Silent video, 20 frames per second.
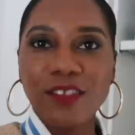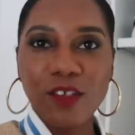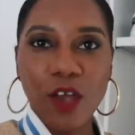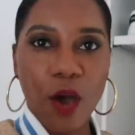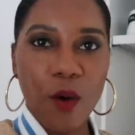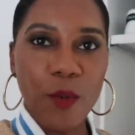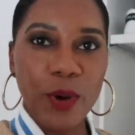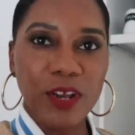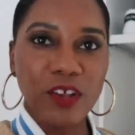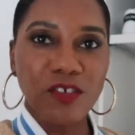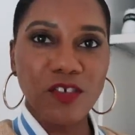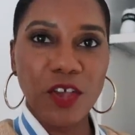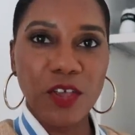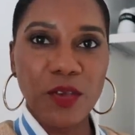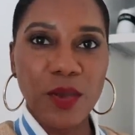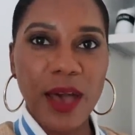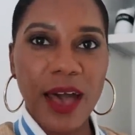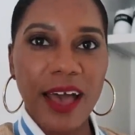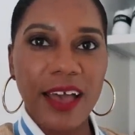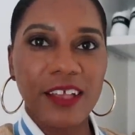So I want to show
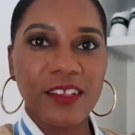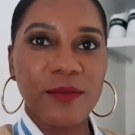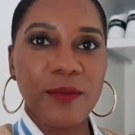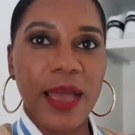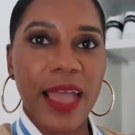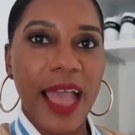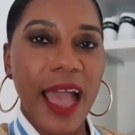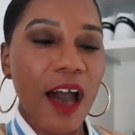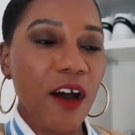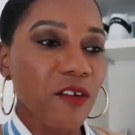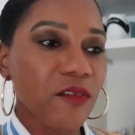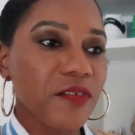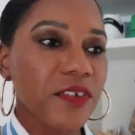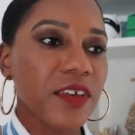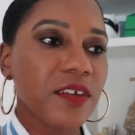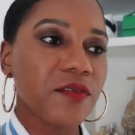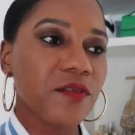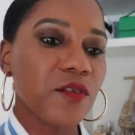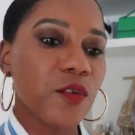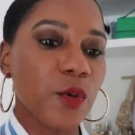you guys my
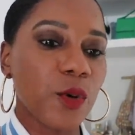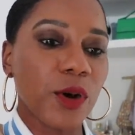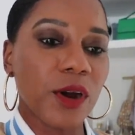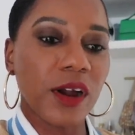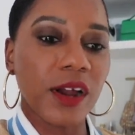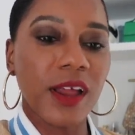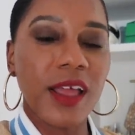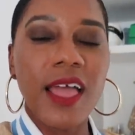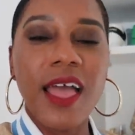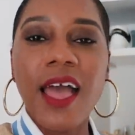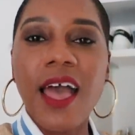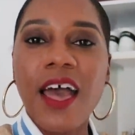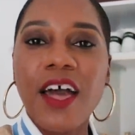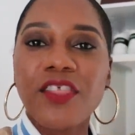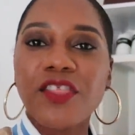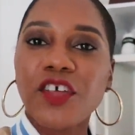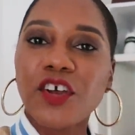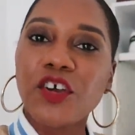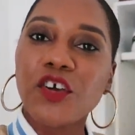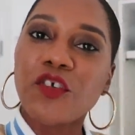outfit for
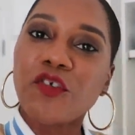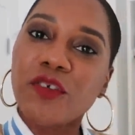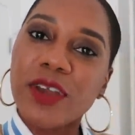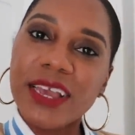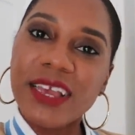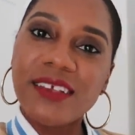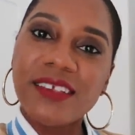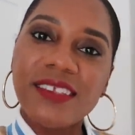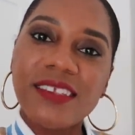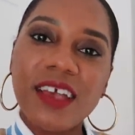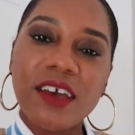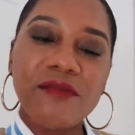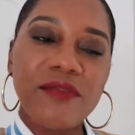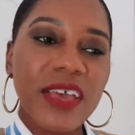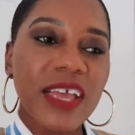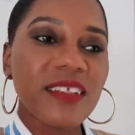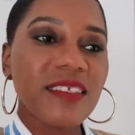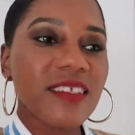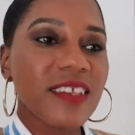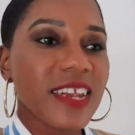the Greece
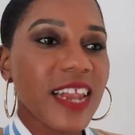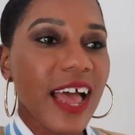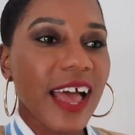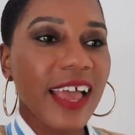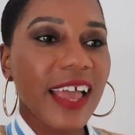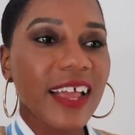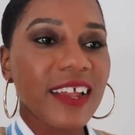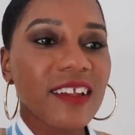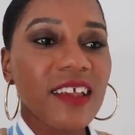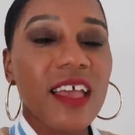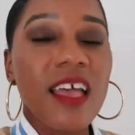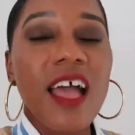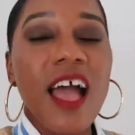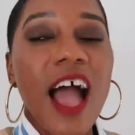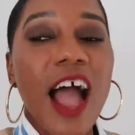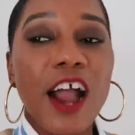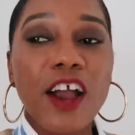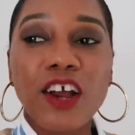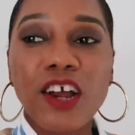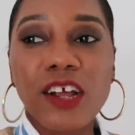event tonight.
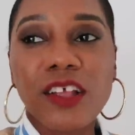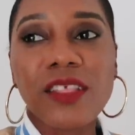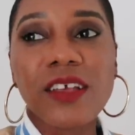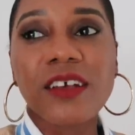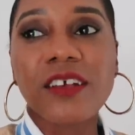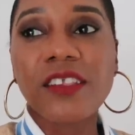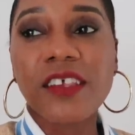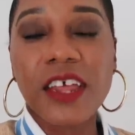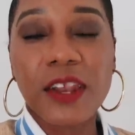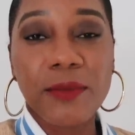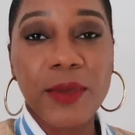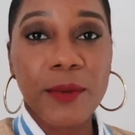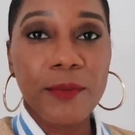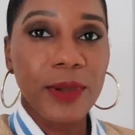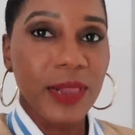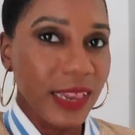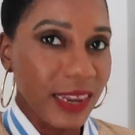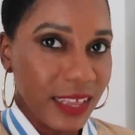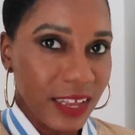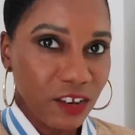I heard there's going to be
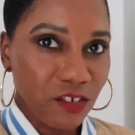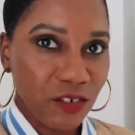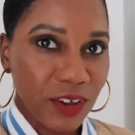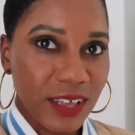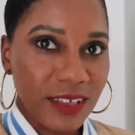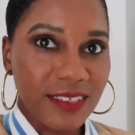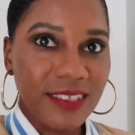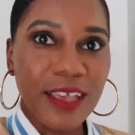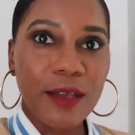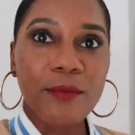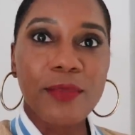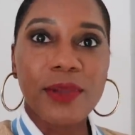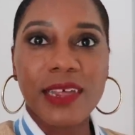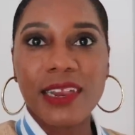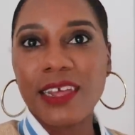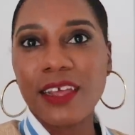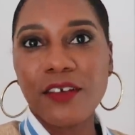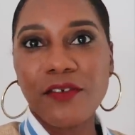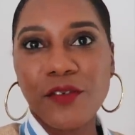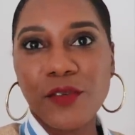plenty of drinks and
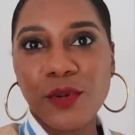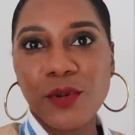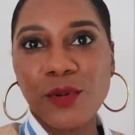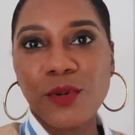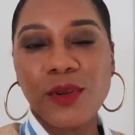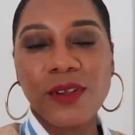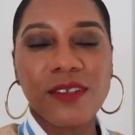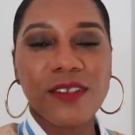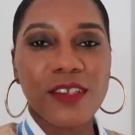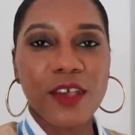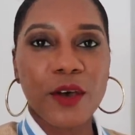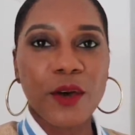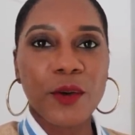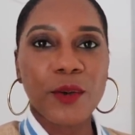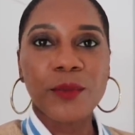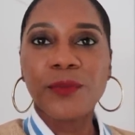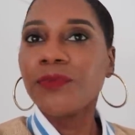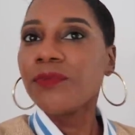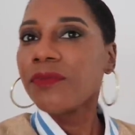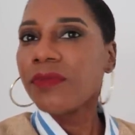plenty of food,
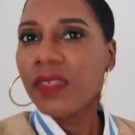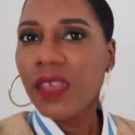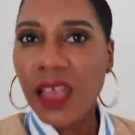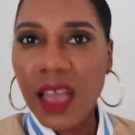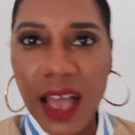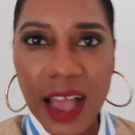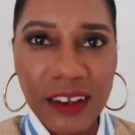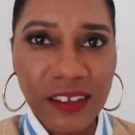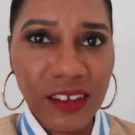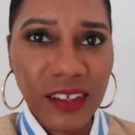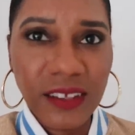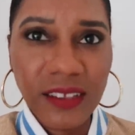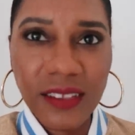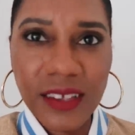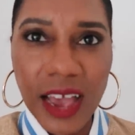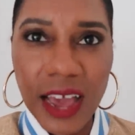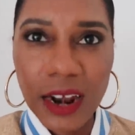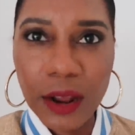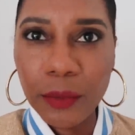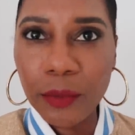so I just
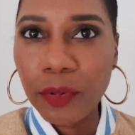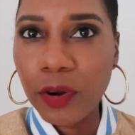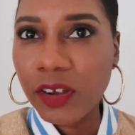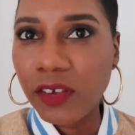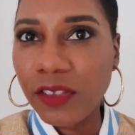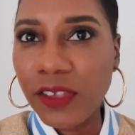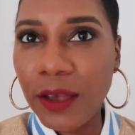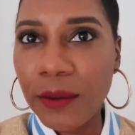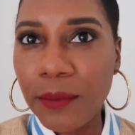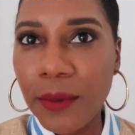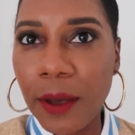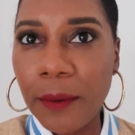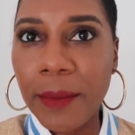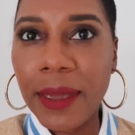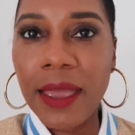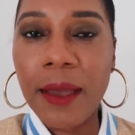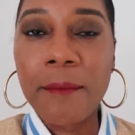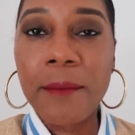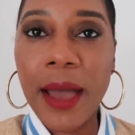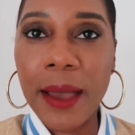kind of brushed up
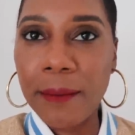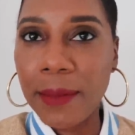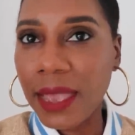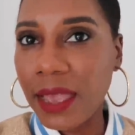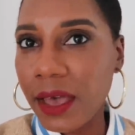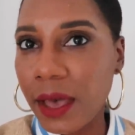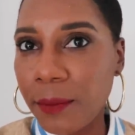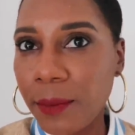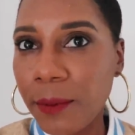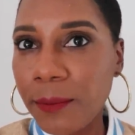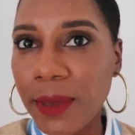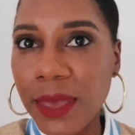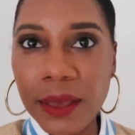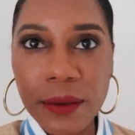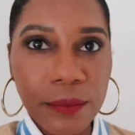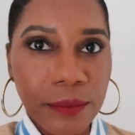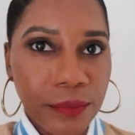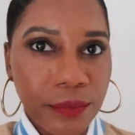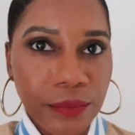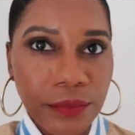my makeup a
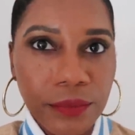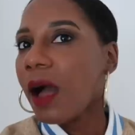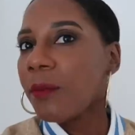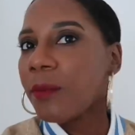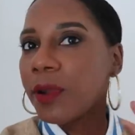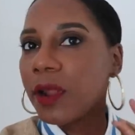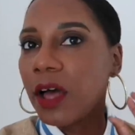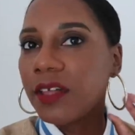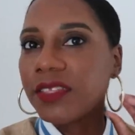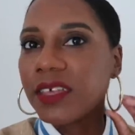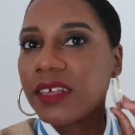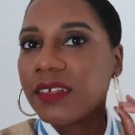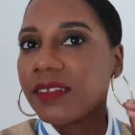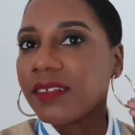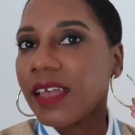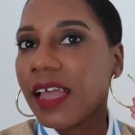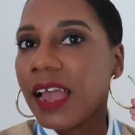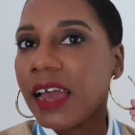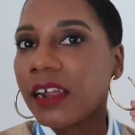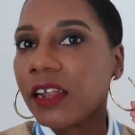bit. I put on these
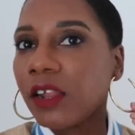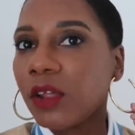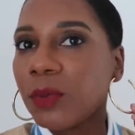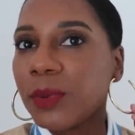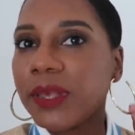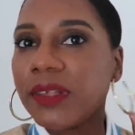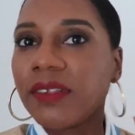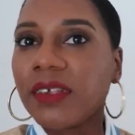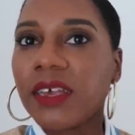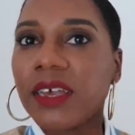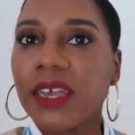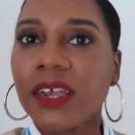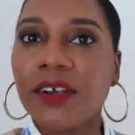Ana Luisa